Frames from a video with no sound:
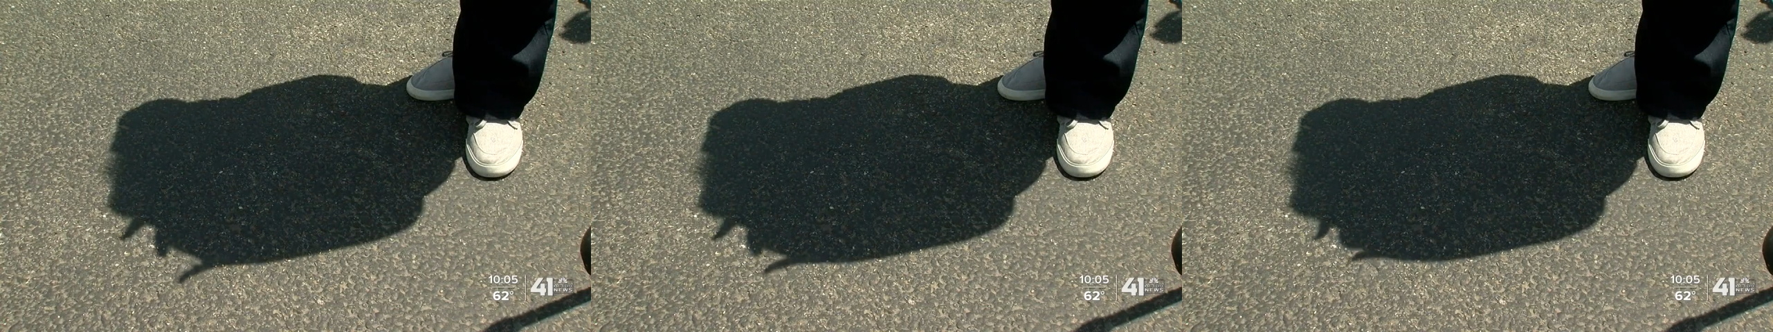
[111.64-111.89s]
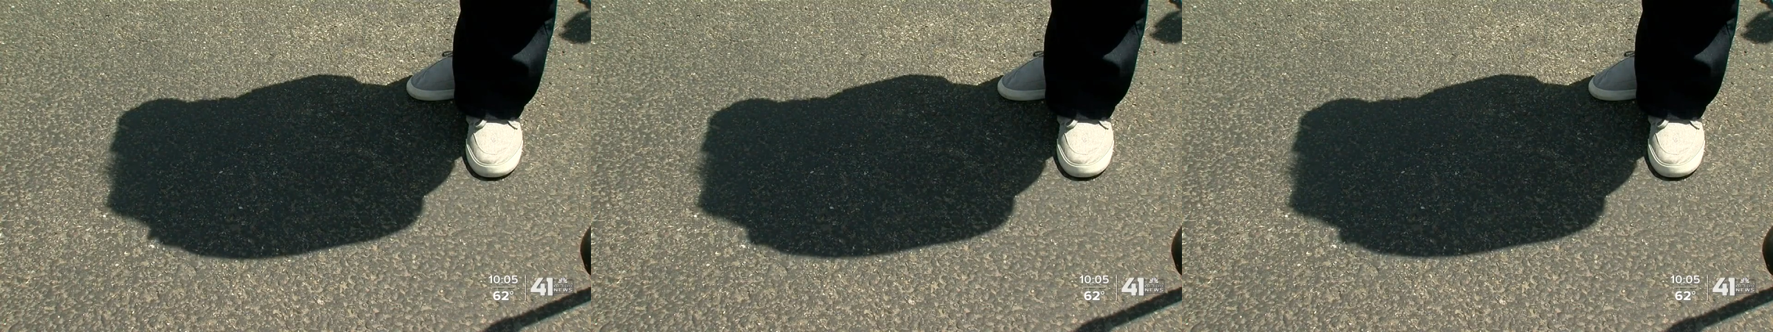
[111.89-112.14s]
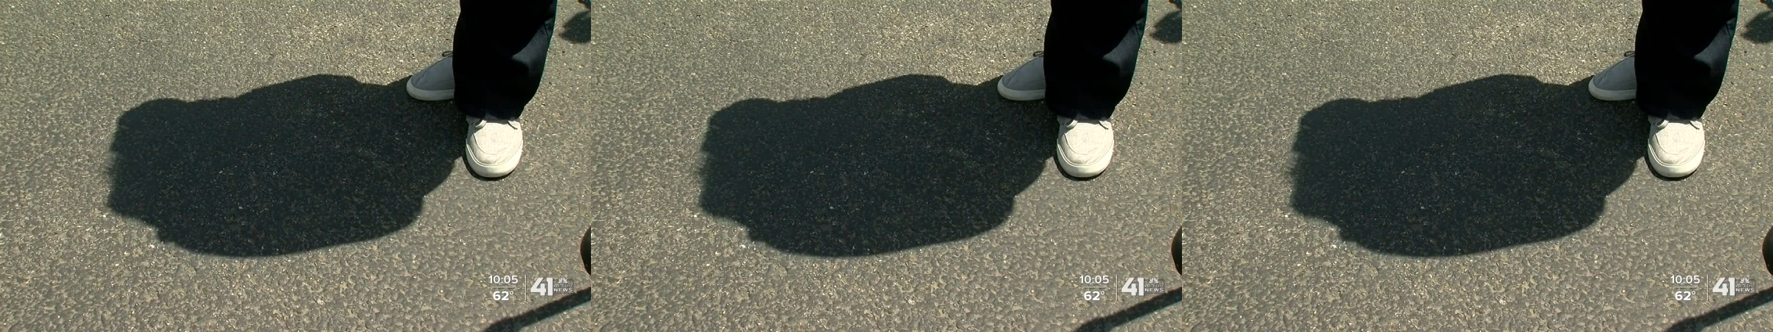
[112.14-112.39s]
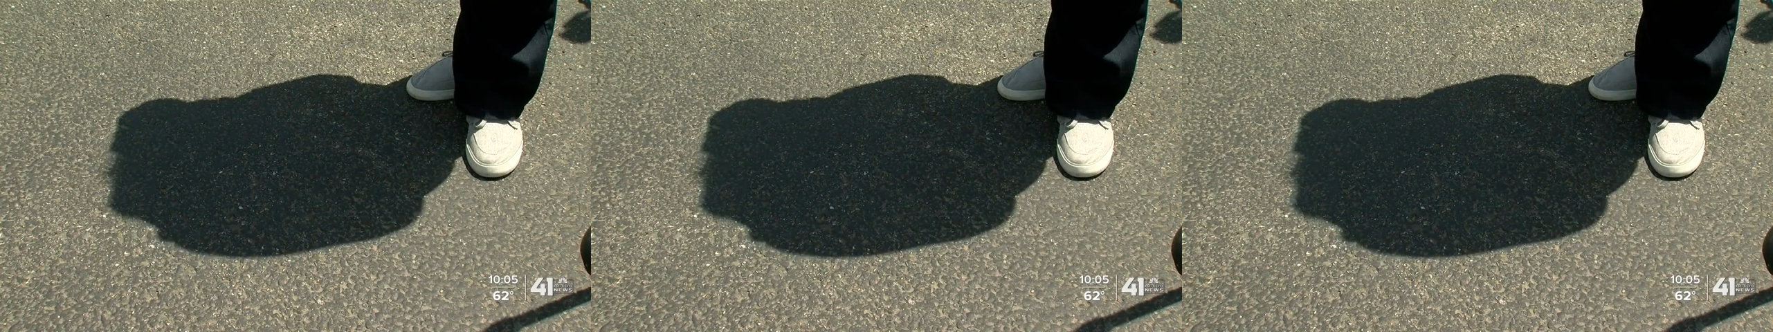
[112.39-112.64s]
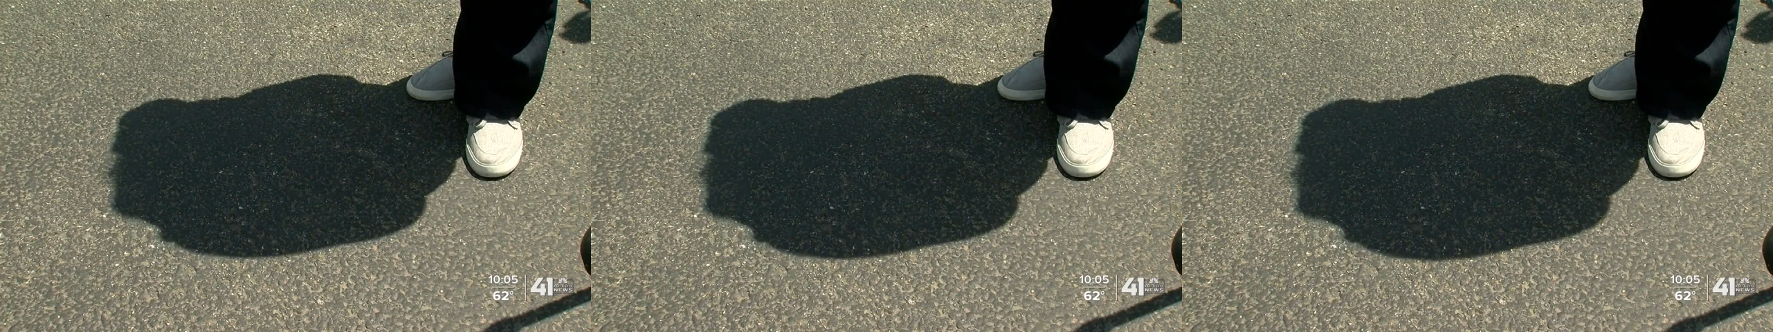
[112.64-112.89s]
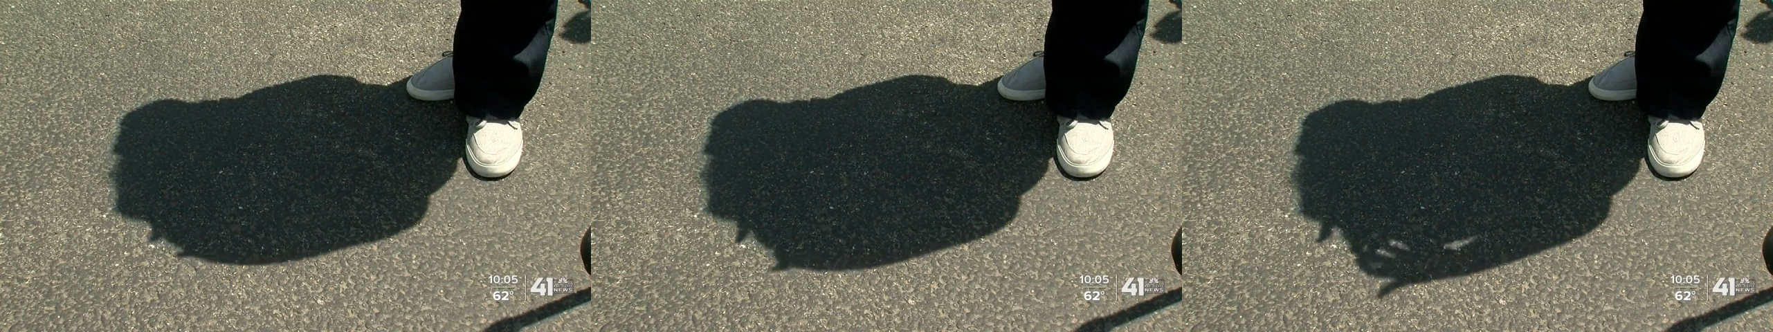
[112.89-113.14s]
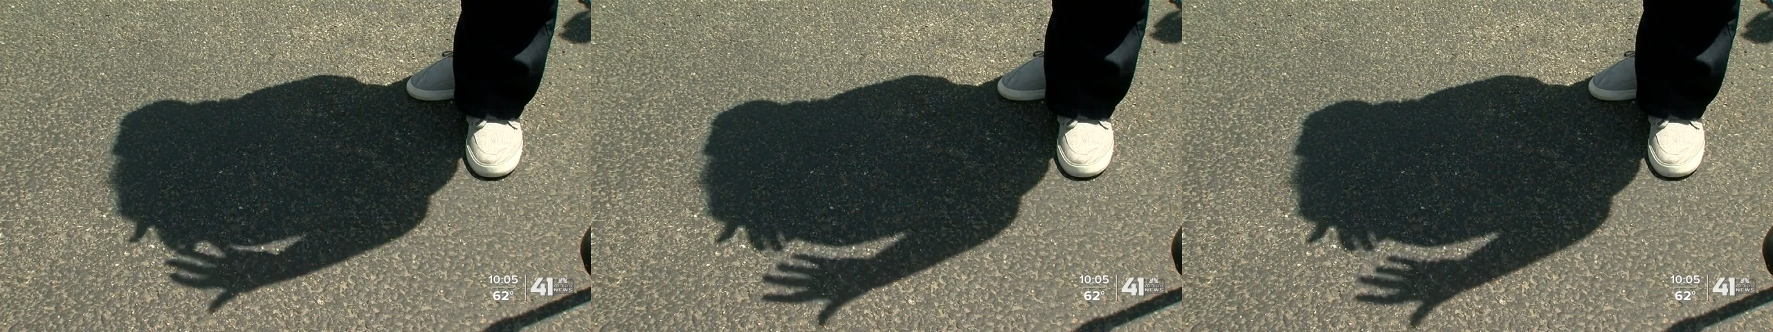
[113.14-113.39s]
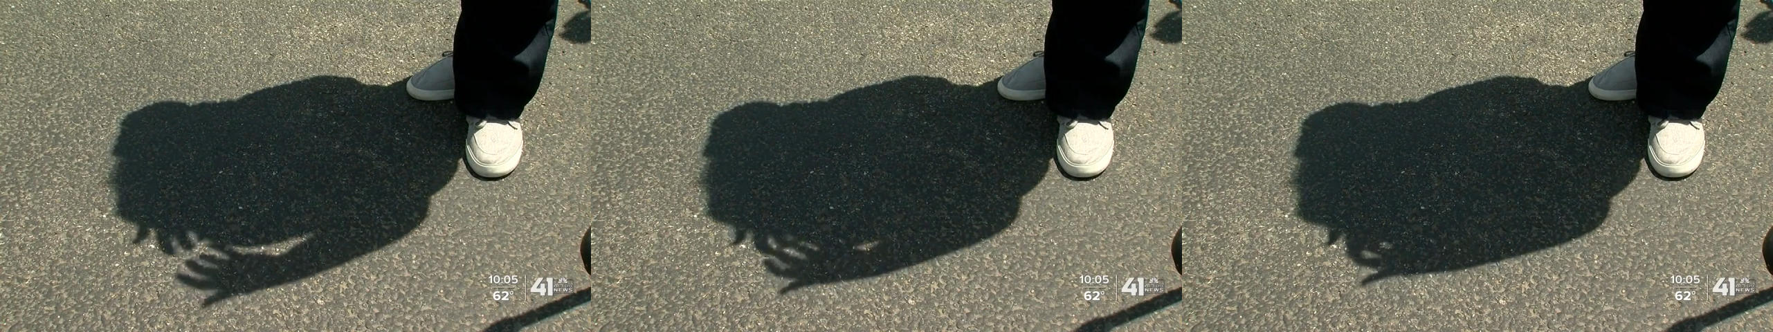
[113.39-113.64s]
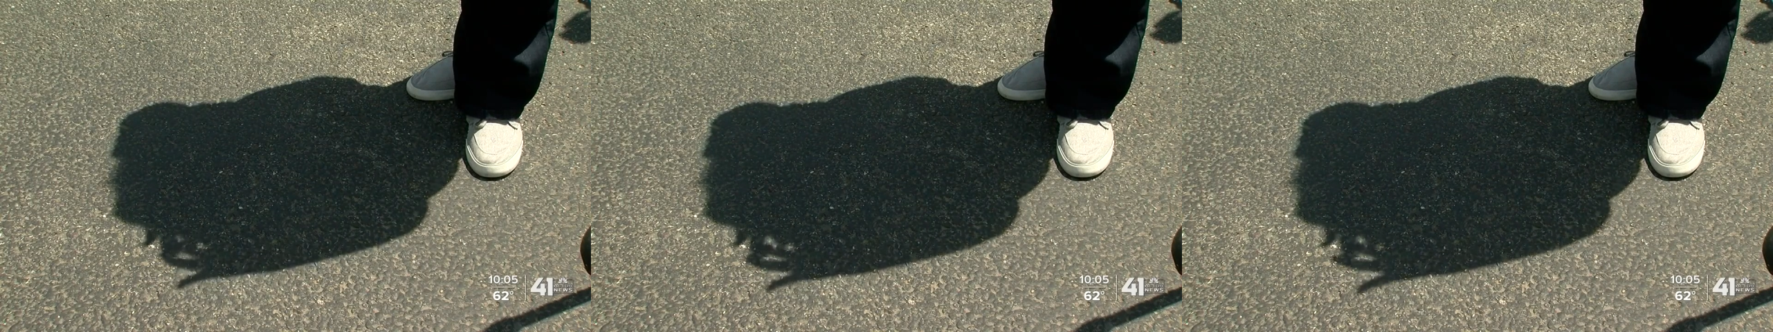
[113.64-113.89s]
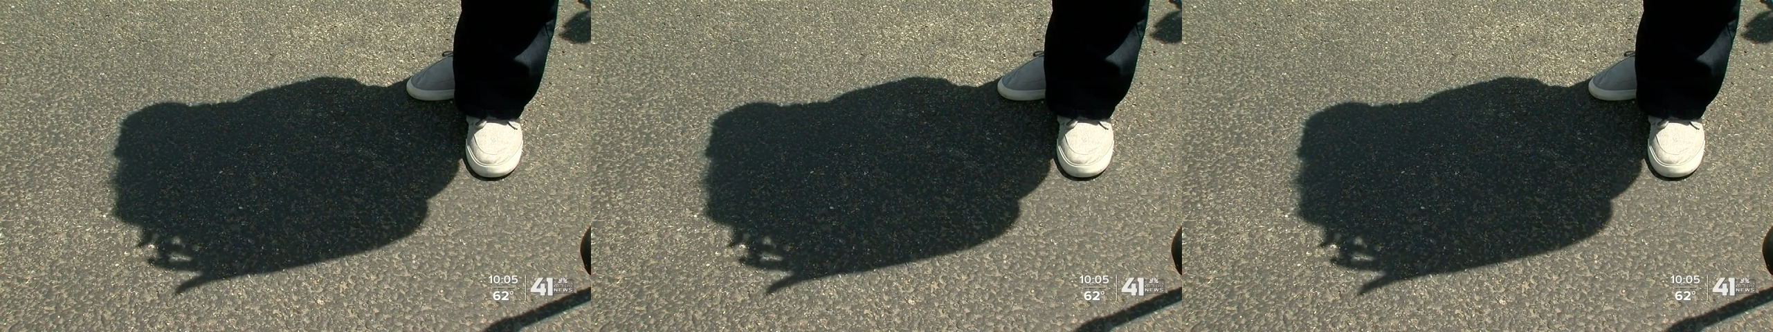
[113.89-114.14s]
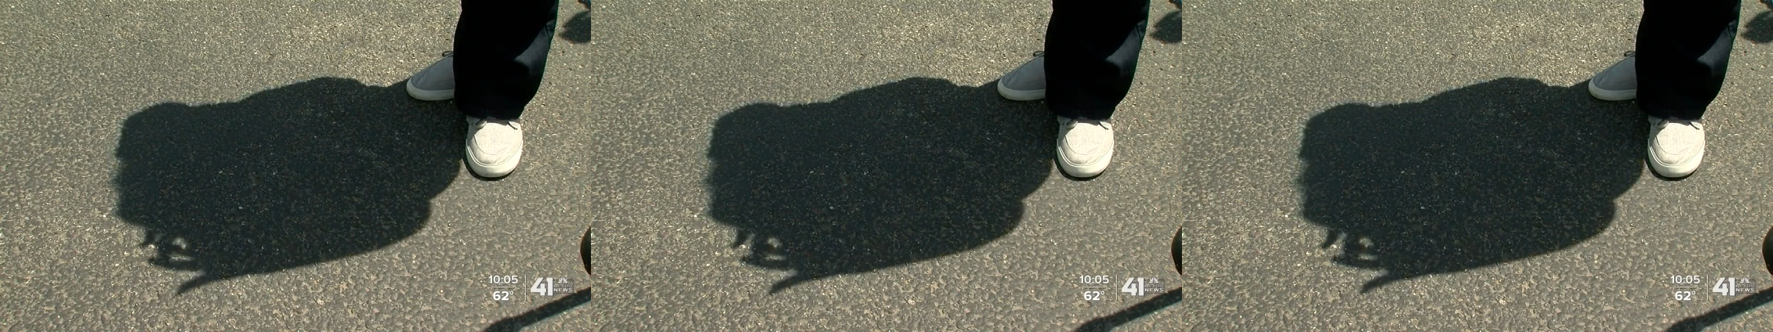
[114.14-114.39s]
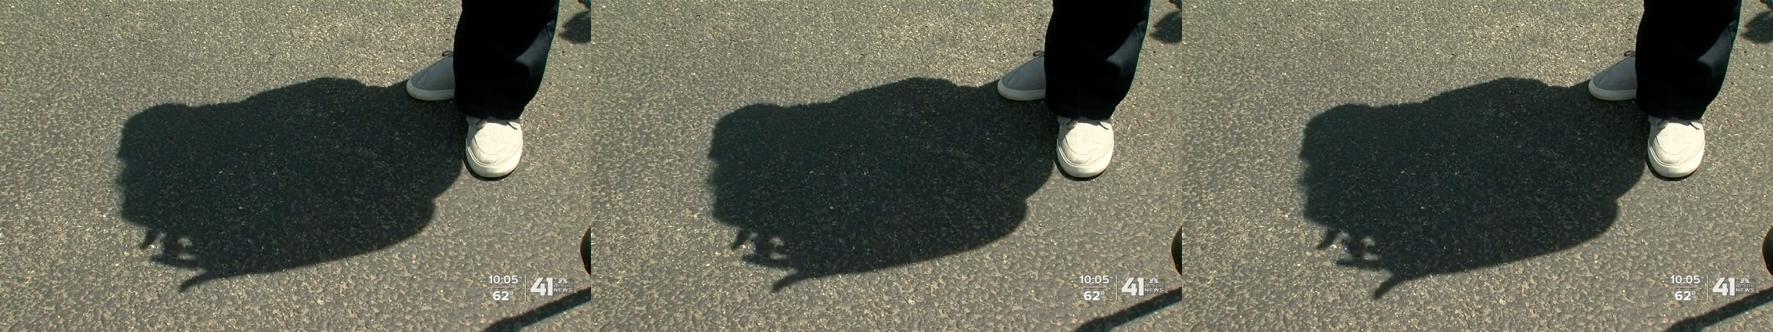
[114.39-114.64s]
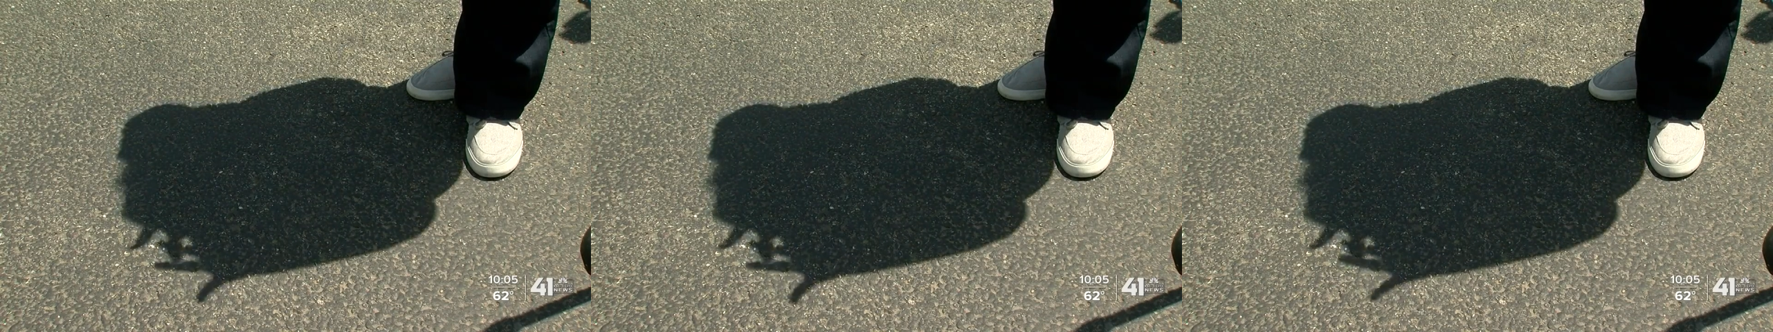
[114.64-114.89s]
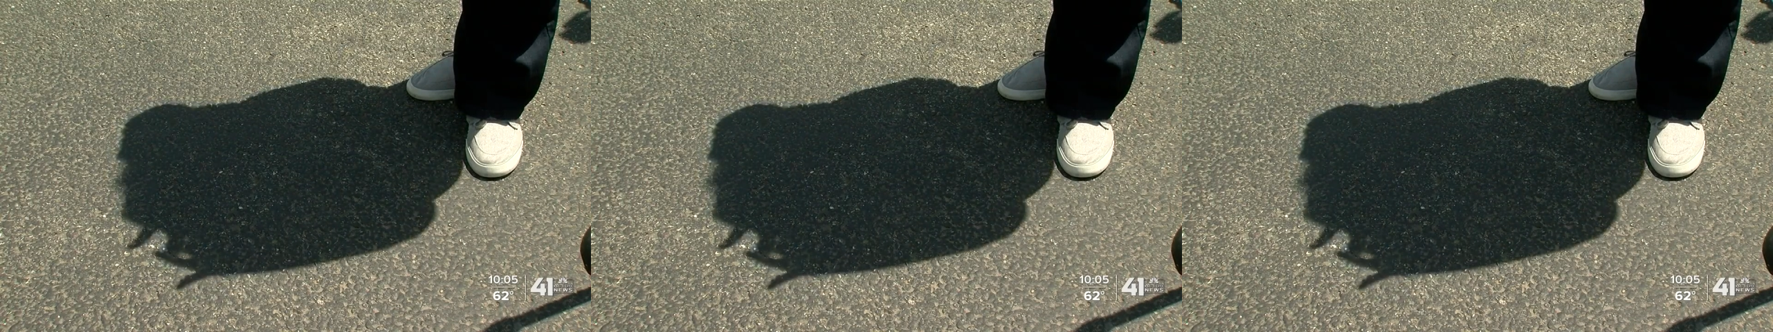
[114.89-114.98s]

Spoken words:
(no speaker visible)